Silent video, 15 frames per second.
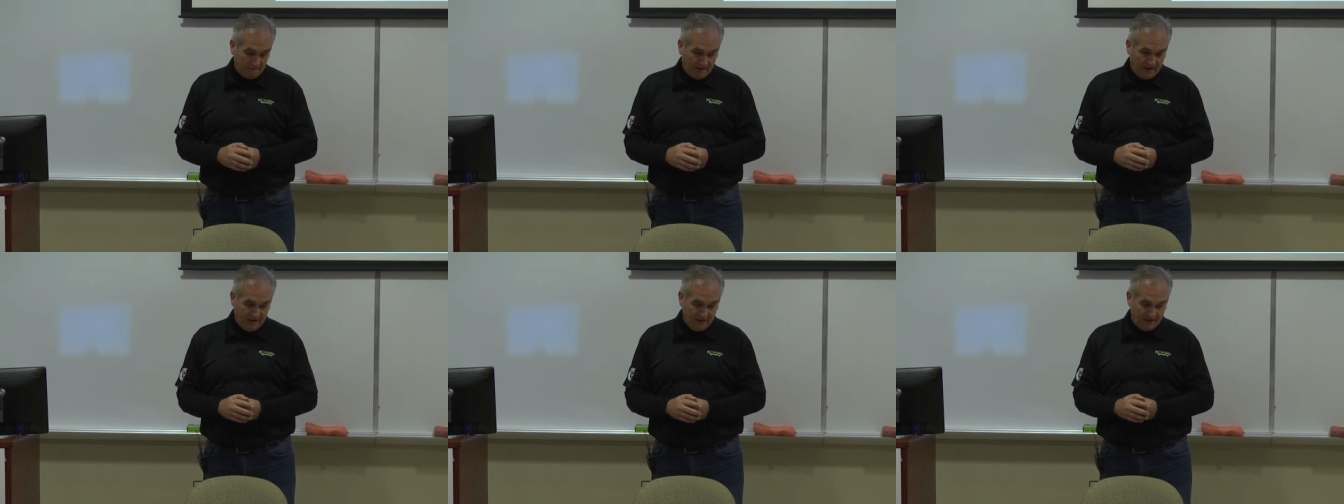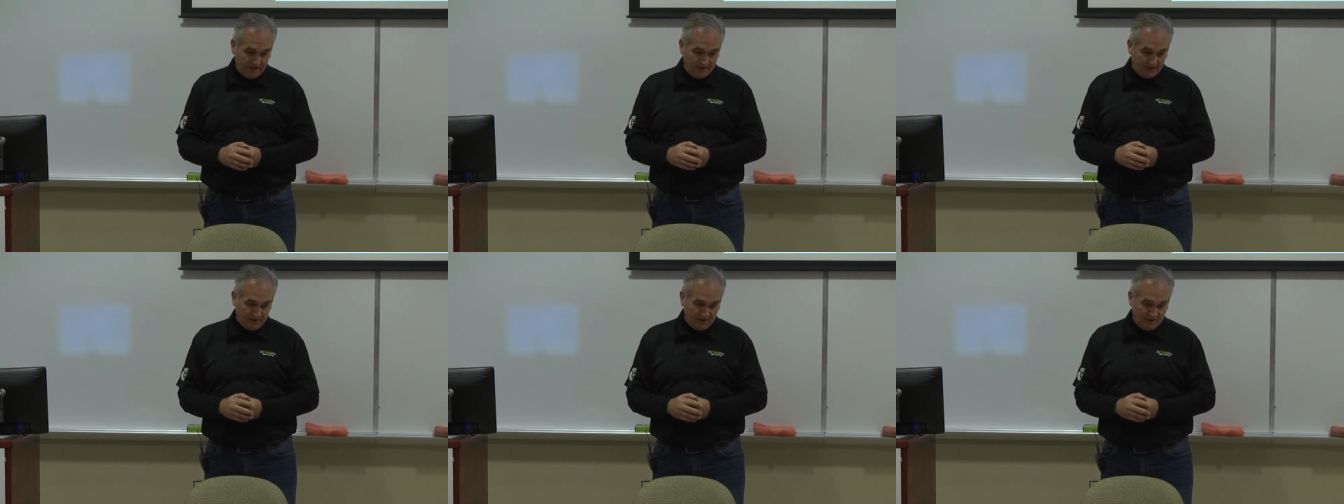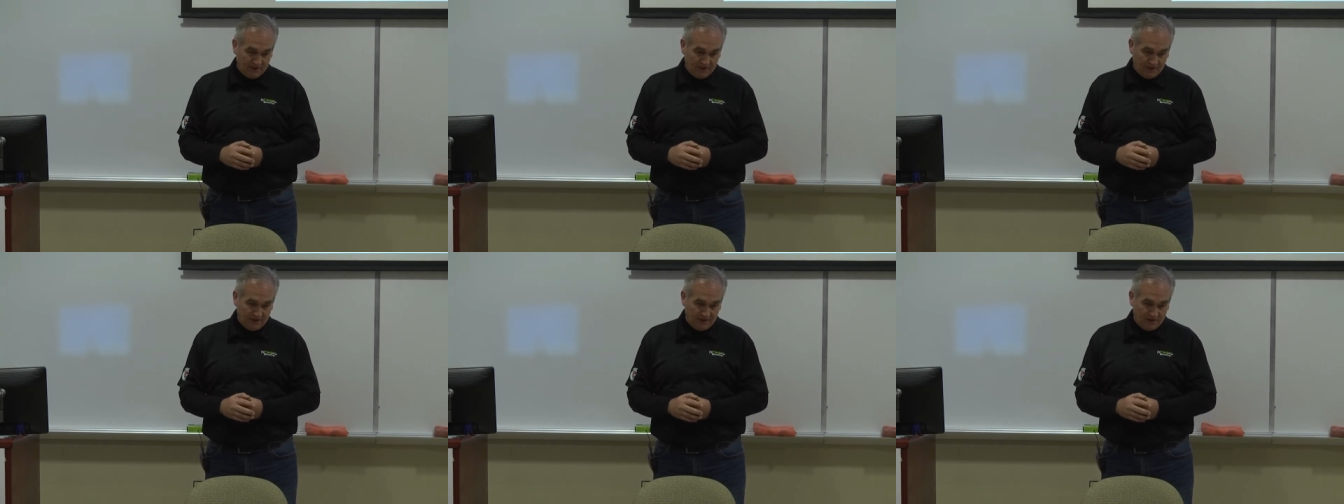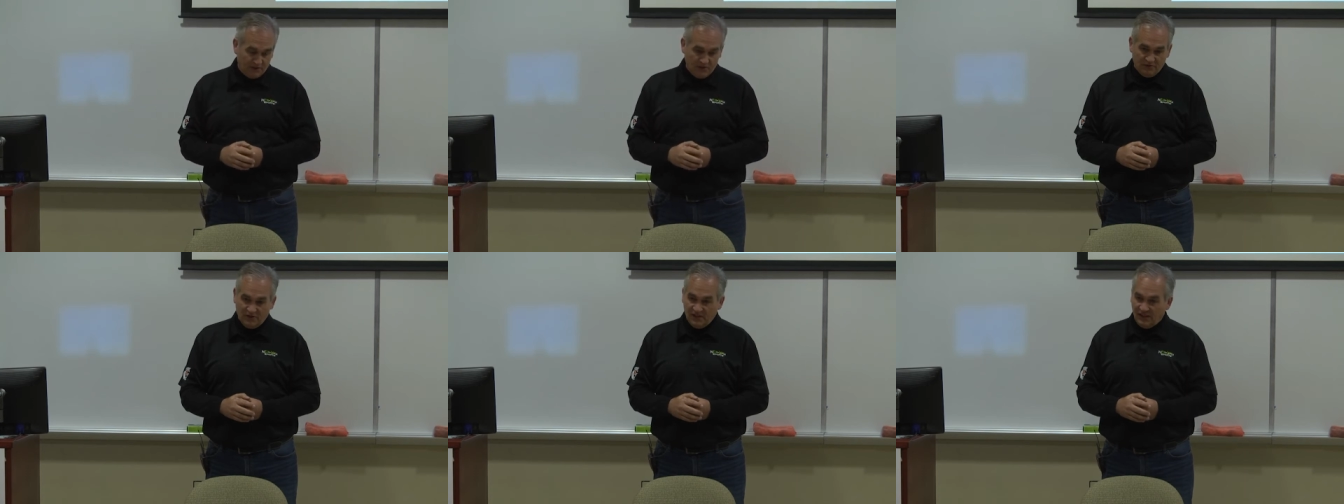And
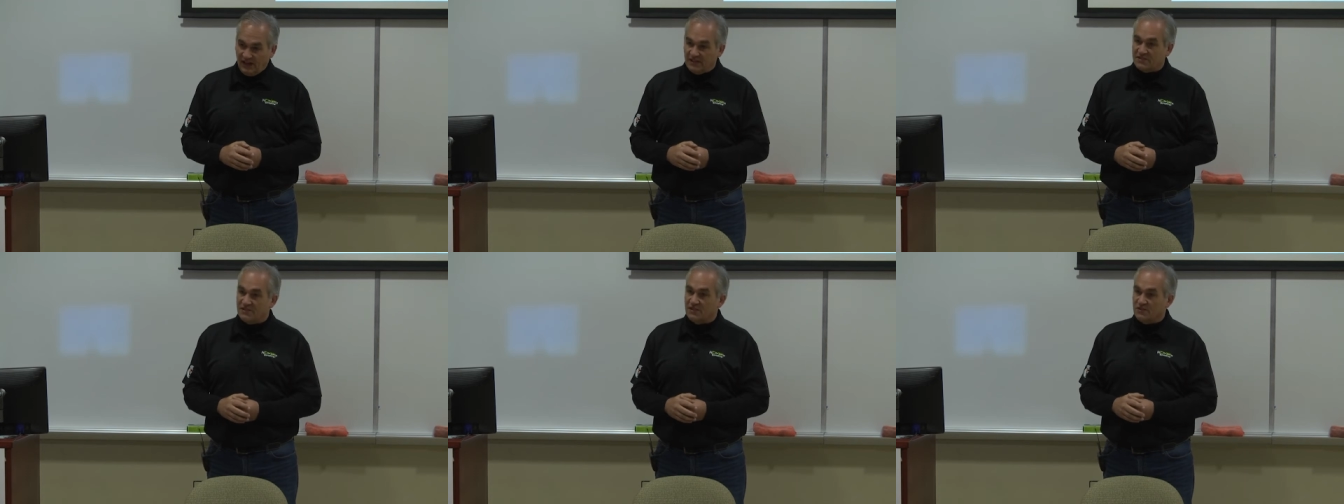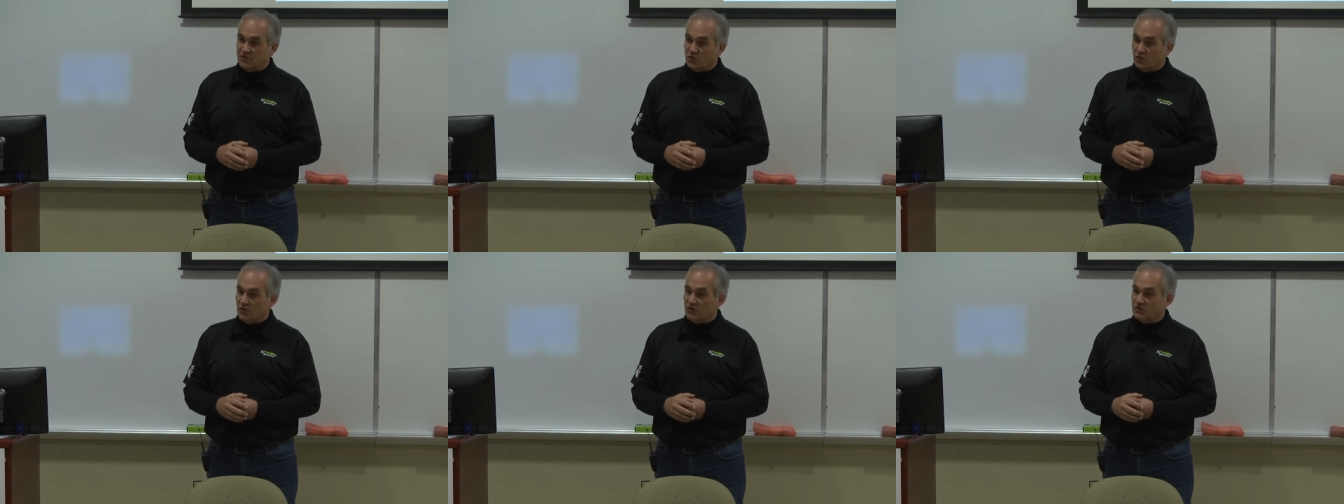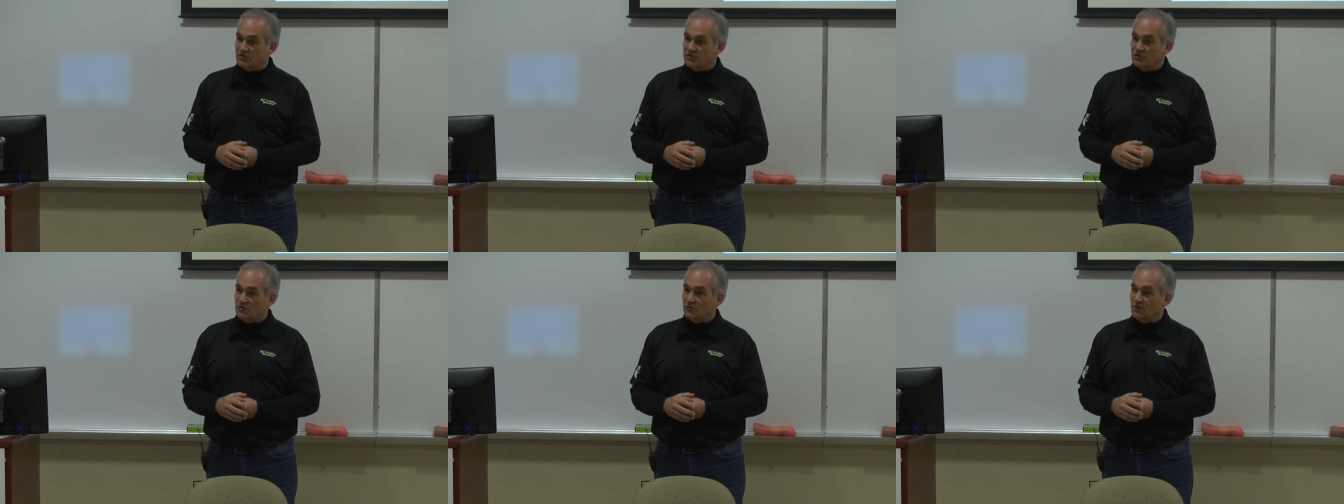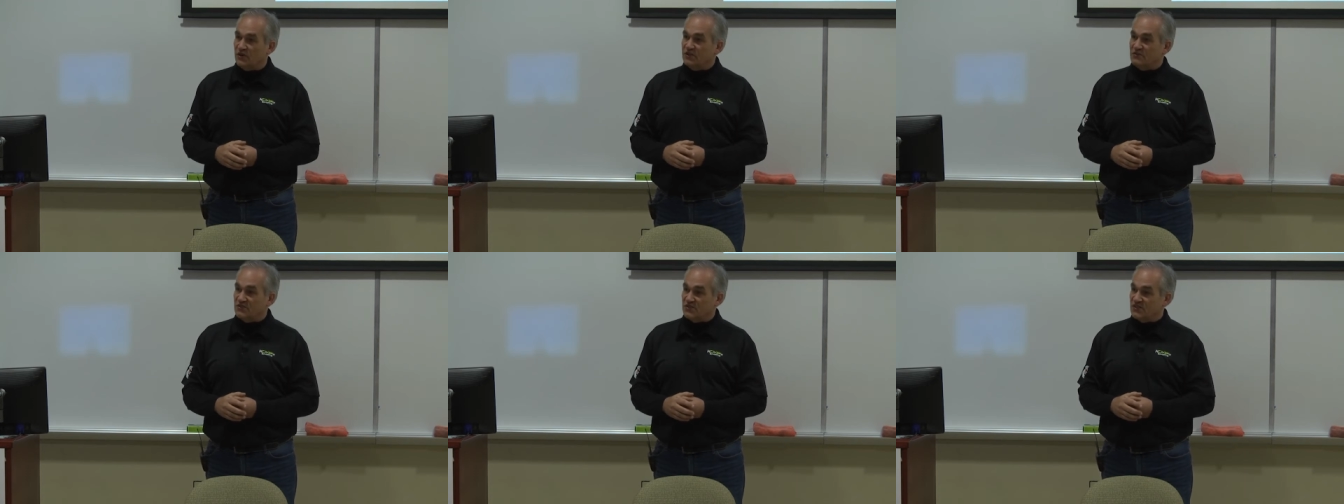we realized these tourists were
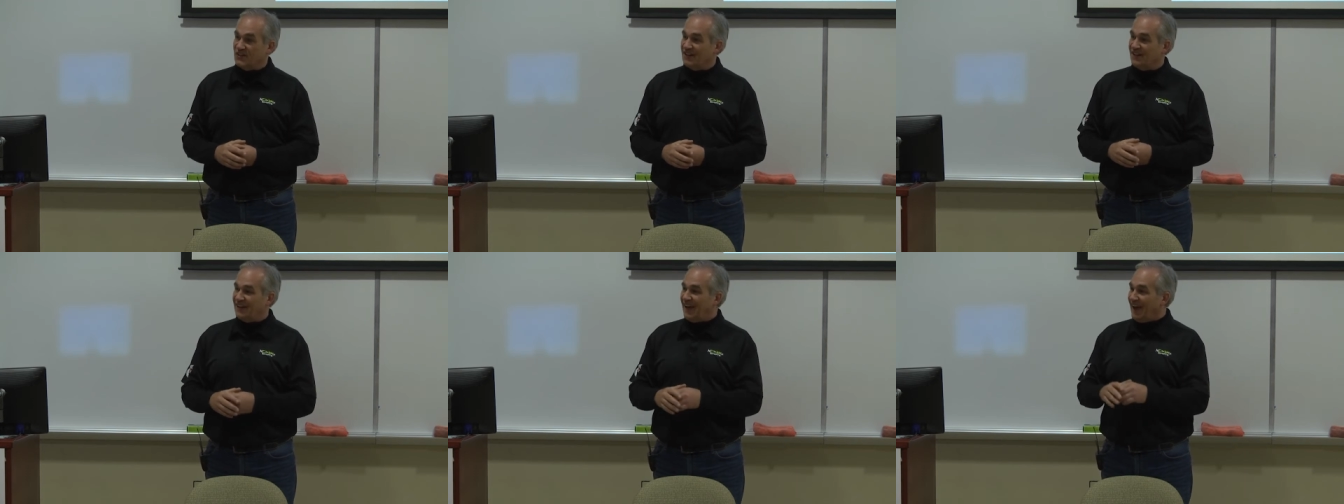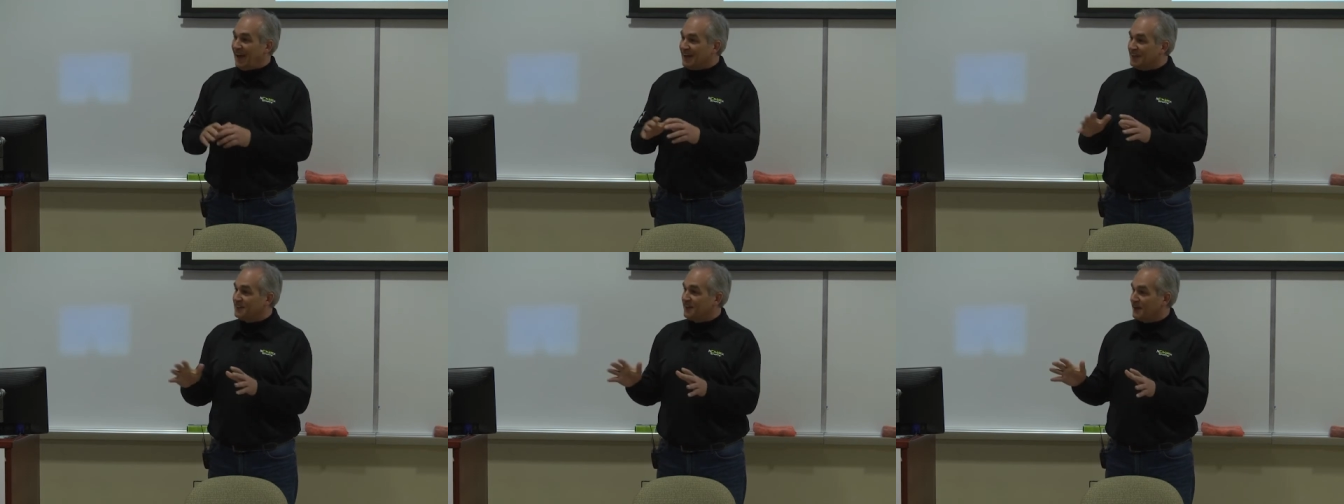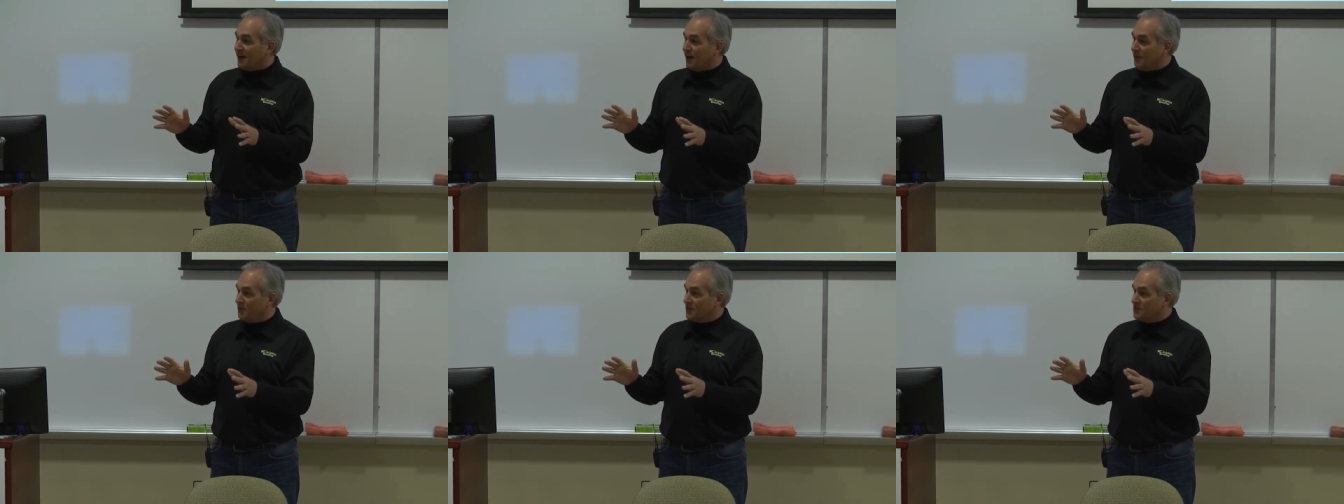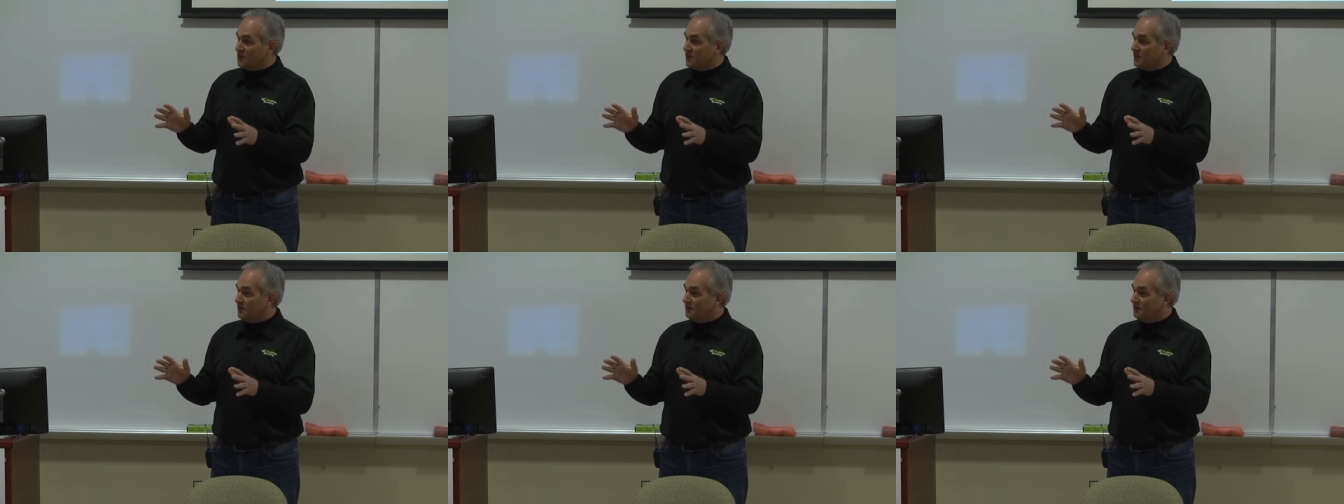interested in anything Amish.